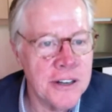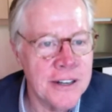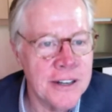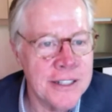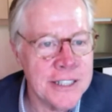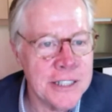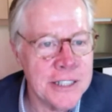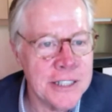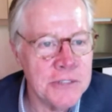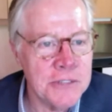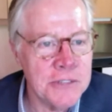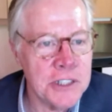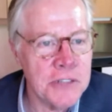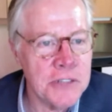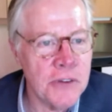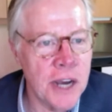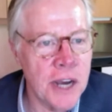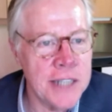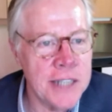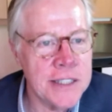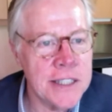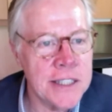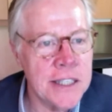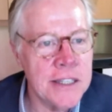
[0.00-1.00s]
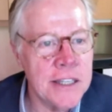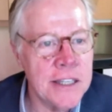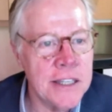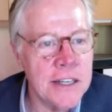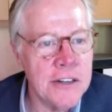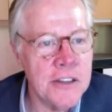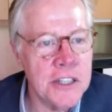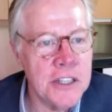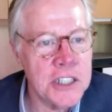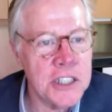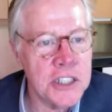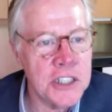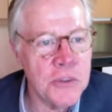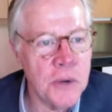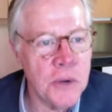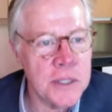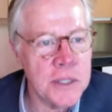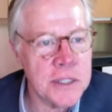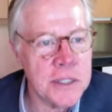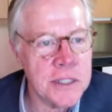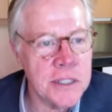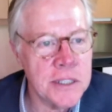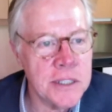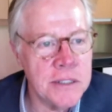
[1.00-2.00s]
She writes in here that she
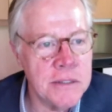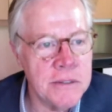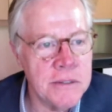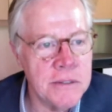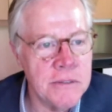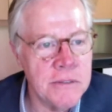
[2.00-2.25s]
wants to